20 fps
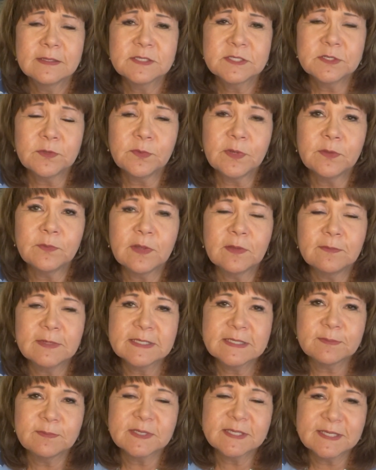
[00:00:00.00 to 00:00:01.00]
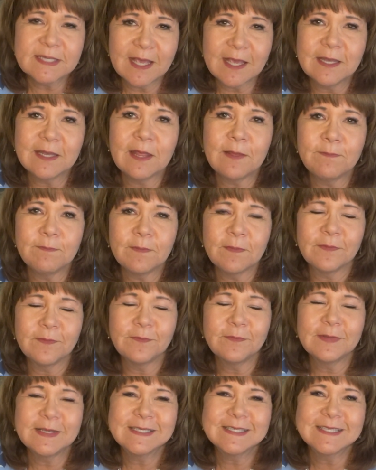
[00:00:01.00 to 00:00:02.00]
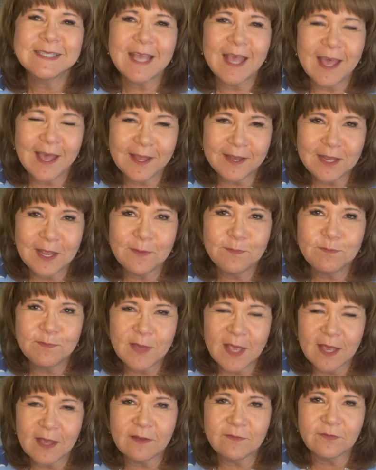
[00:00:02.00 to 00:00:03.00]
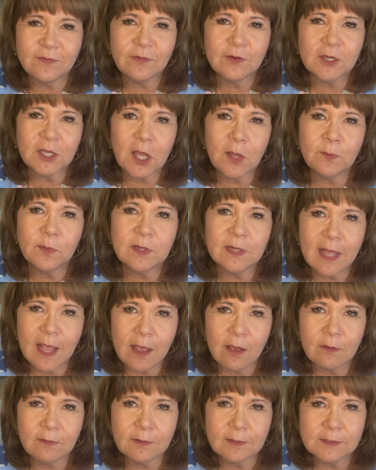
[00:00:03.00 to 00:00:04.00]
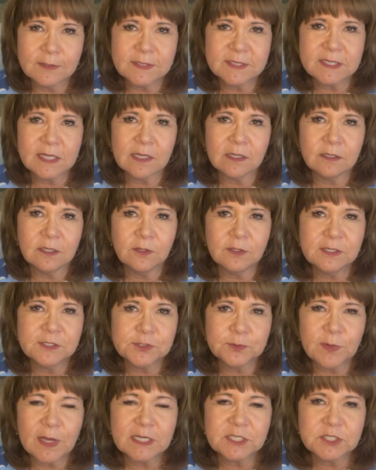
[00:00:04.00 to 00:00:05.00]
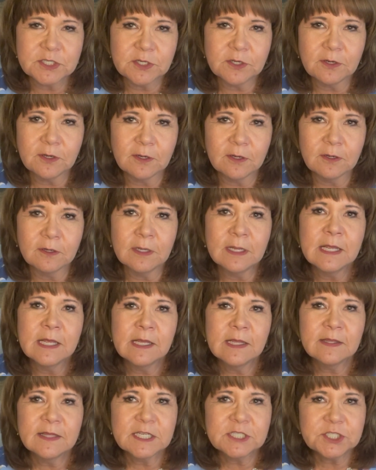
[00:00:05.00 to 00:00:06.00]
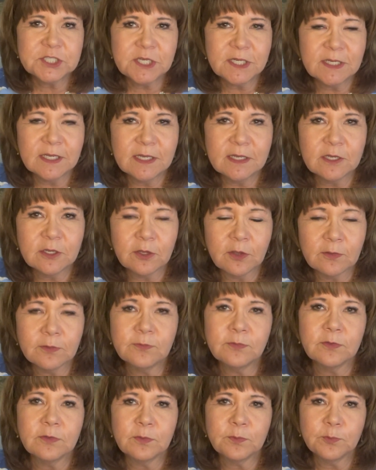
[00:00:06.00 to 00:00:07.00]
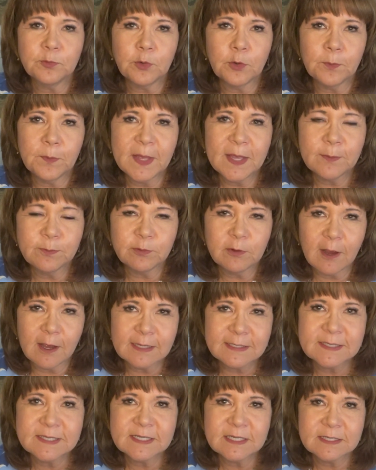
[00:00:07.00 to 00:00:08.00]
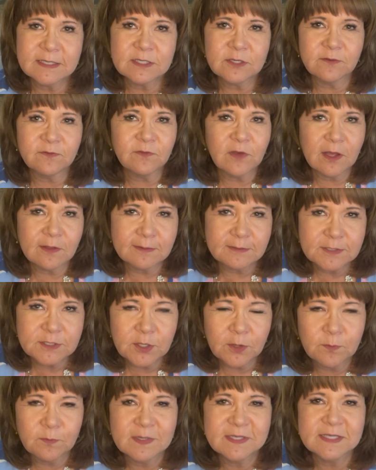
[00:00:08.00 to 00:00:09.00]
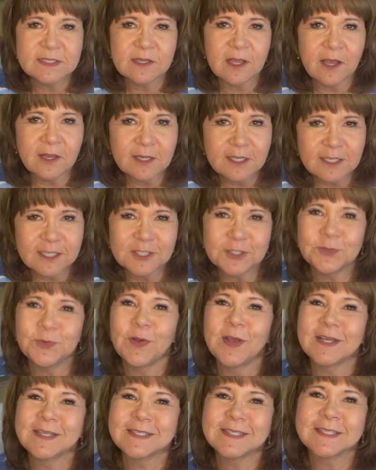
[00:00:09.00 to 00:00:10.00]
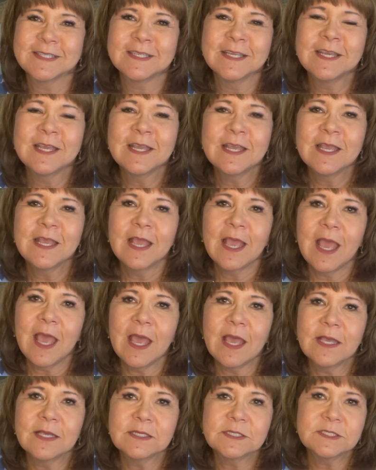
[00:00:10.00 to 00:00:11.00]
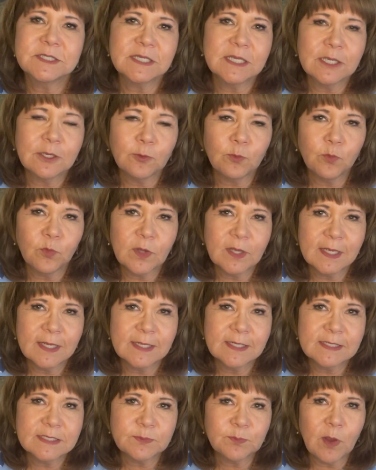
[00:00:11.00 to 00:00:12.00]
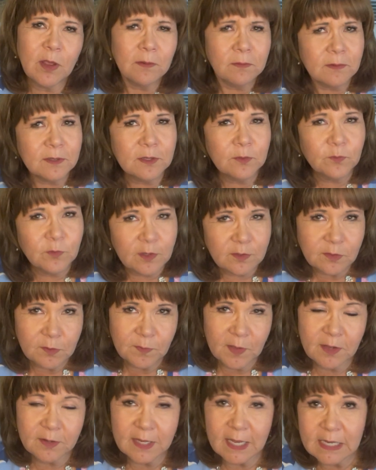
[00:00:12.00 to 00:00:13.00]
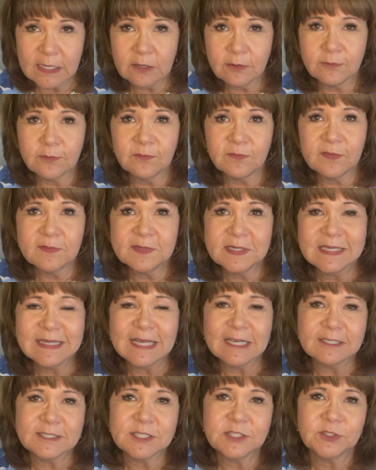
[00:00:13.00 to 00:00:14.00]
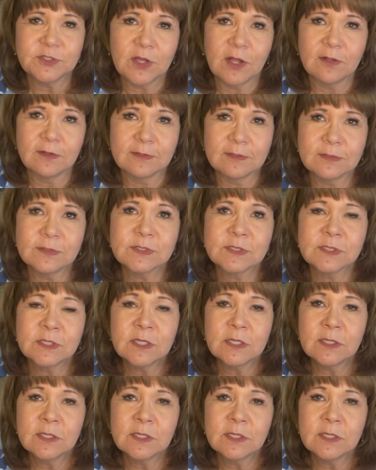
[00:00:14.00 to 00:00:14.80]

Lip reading: anyway, we sat and met for a couple hours and directed her that she needed to go through the probate process. Her father's home was not in a trust, and it was probably worth about $850,000.